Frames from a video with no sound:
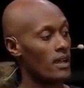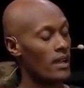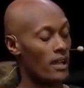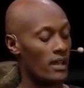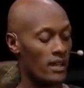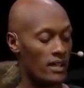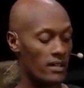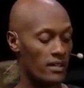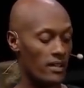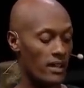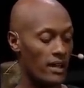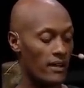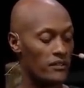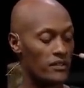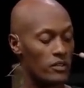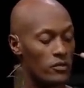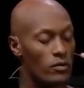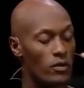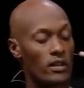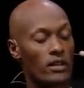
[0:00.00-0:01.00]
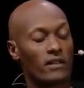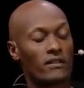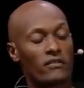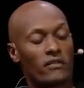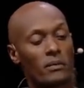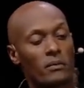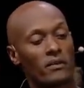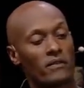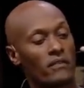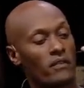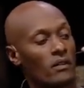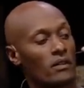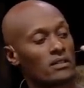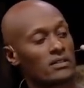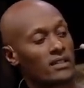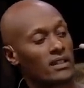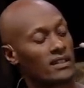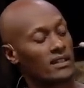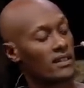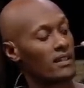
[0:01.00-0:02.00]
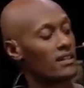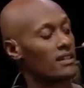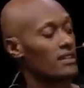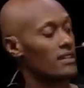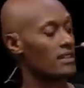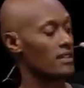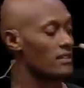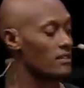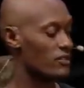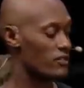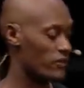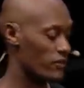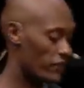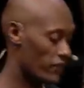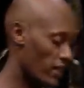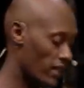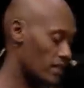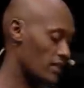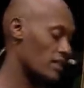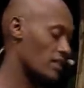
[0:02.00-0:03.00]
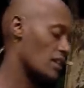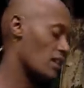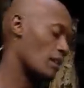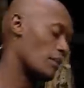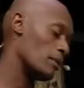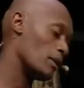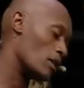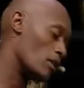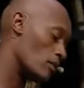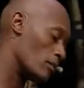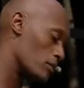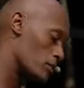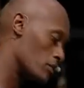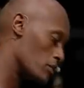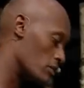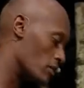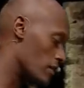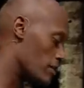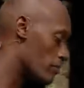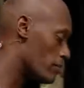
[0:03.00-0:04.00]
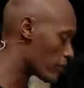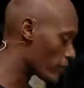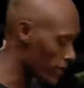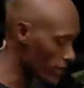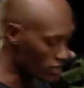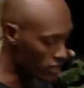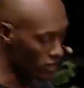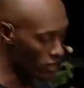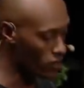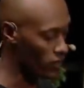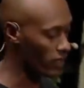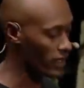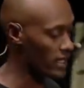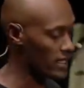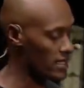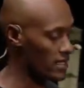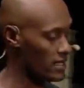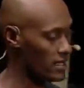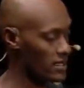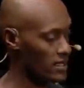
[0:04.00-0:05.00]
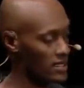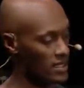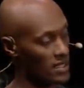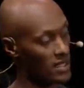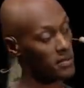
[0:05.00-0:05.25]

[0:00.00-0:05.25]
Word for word: And after running from a false identity and finally coming home to embrace your own identity